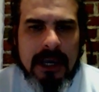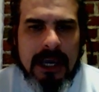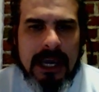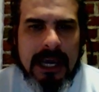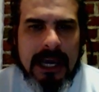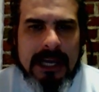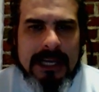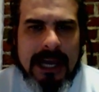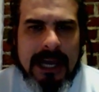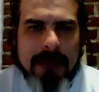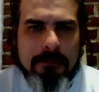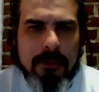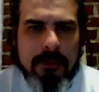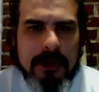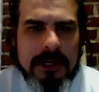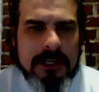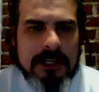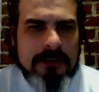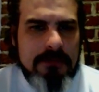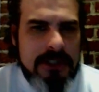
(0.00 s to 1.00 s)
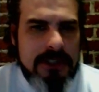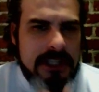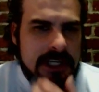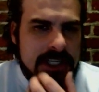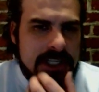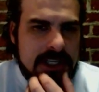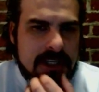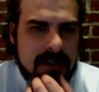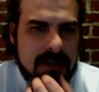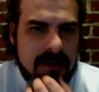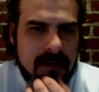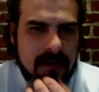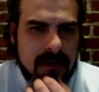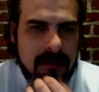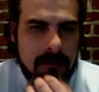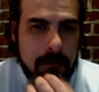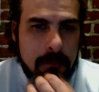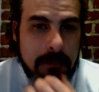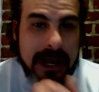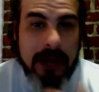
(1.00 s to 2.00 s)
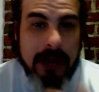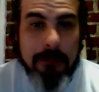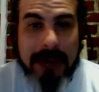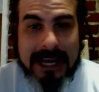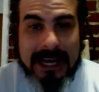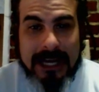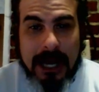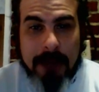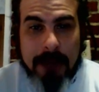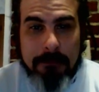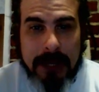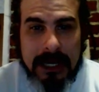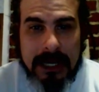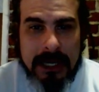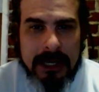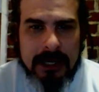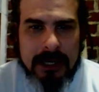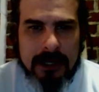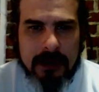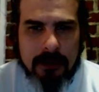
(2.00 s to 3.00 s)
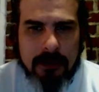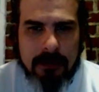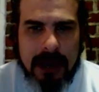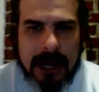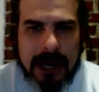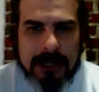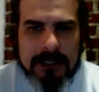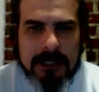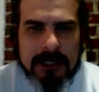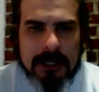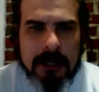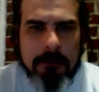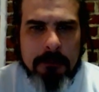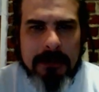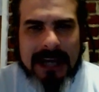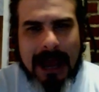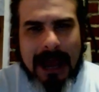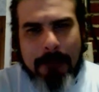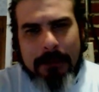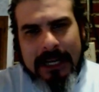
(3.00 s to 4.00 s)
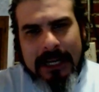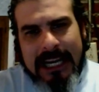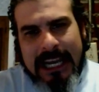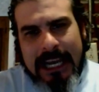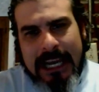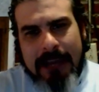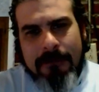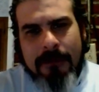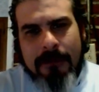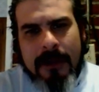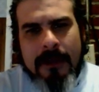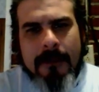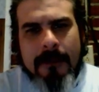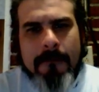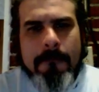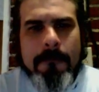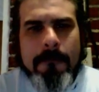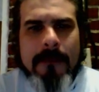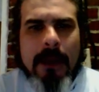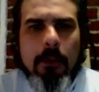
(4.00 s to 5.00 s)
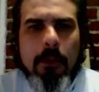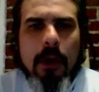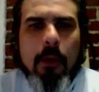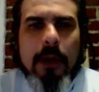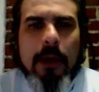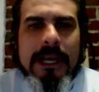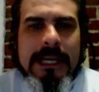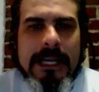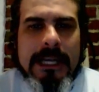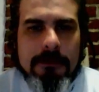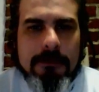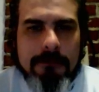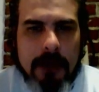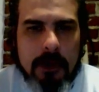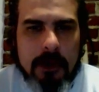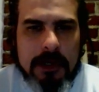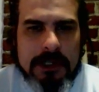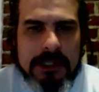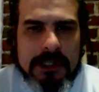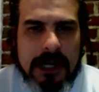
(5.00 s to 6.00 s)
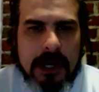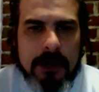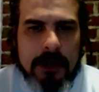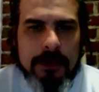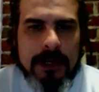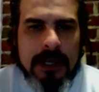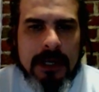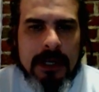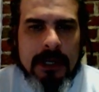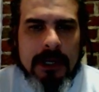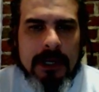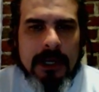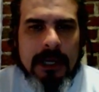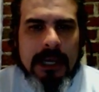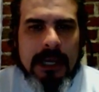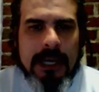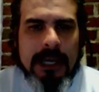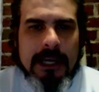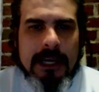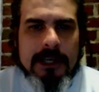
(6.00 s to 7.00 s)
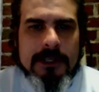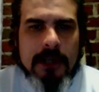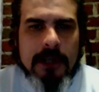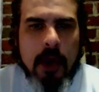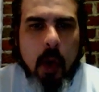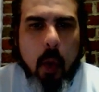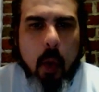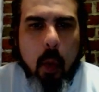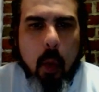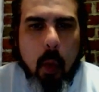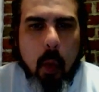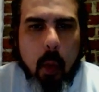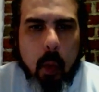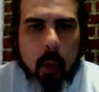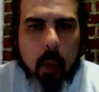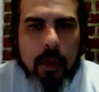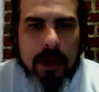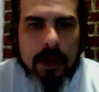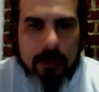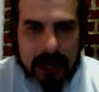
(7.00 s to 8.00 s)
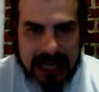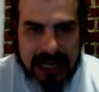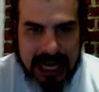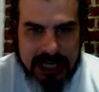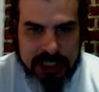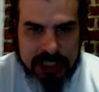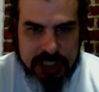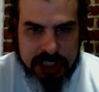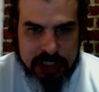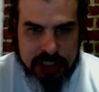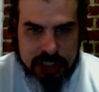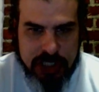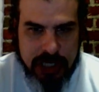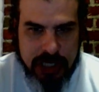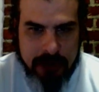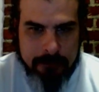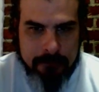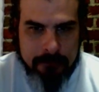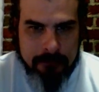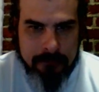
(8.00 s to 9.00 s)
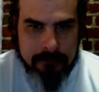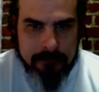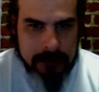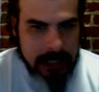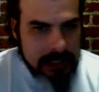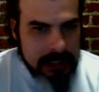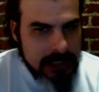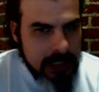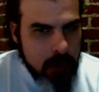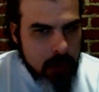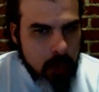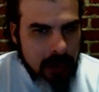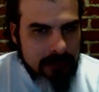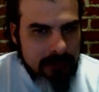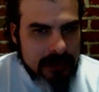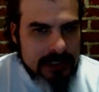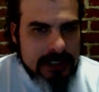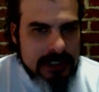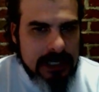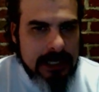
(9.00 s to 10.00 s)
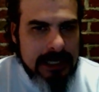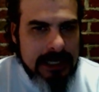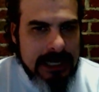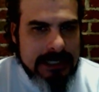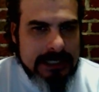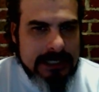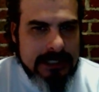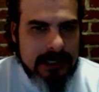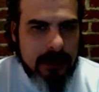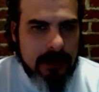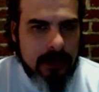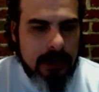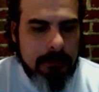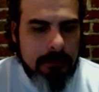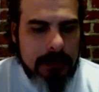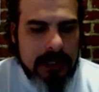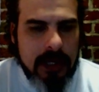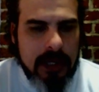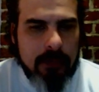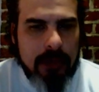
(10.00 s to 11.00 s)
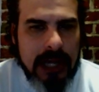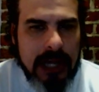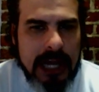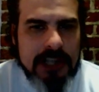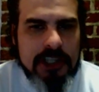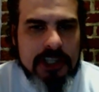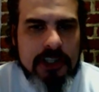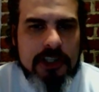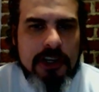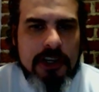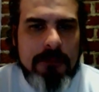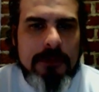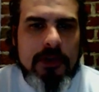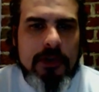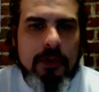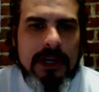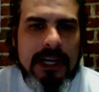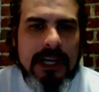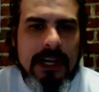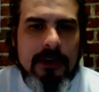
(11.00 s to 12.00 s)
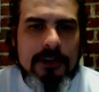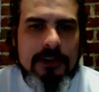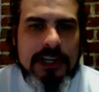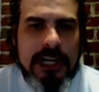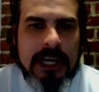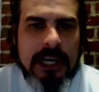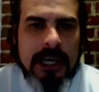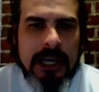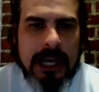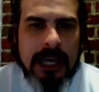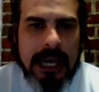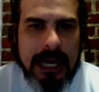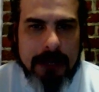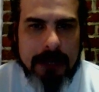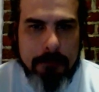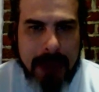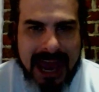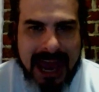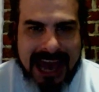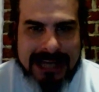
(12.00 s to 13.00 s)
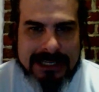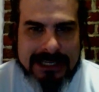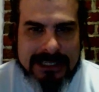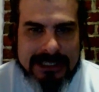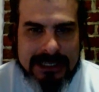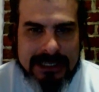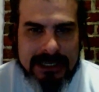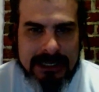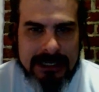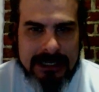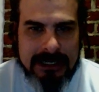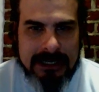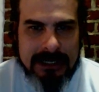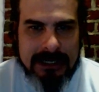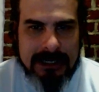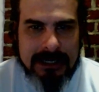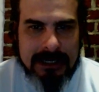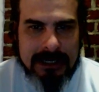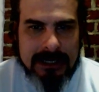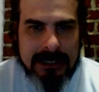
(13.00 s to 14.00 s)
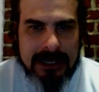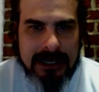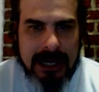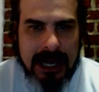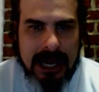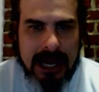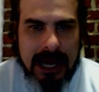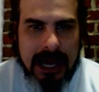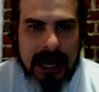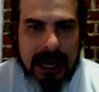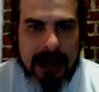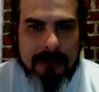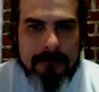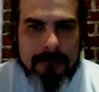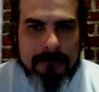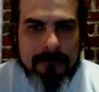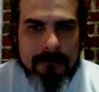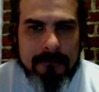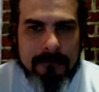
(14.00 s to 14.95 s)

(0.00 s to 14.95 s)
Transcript: And that predisposition may or may not be correct. But I believe that what we need to focus on is the relationship, not the equivalency necessarily, but the relationship between energy and mass. The